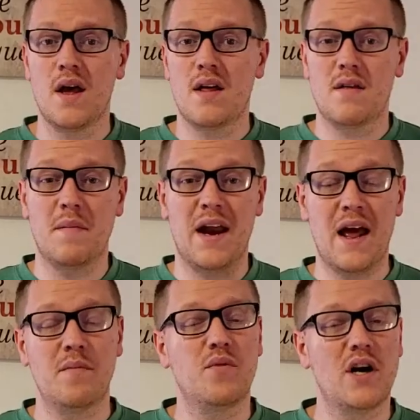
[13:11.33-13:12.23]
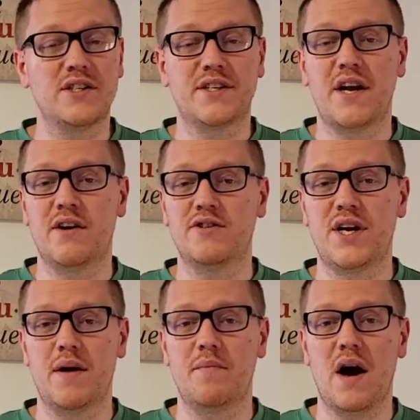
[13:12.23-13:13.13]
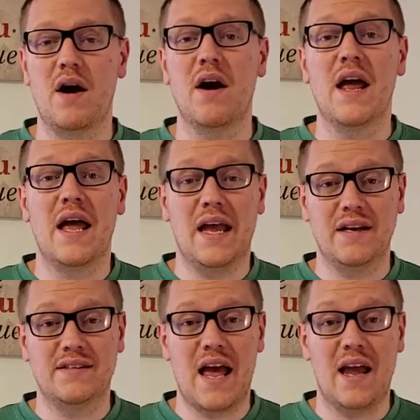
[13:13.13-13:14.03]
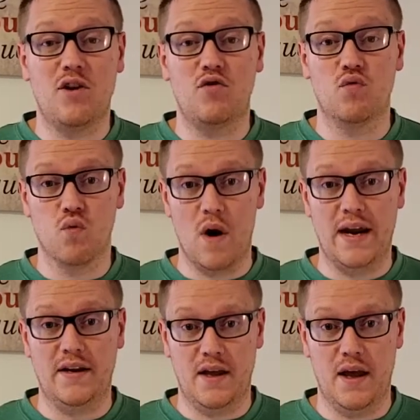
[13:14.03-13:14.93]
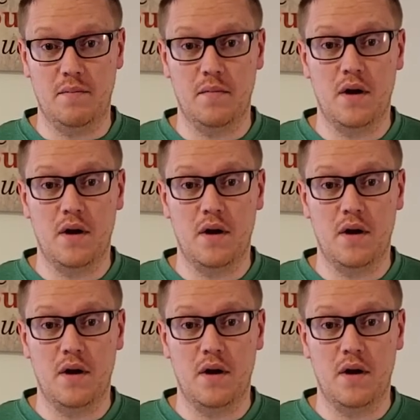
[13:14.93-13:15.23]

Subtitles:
The Manhattan Project Energy Empire is a great game.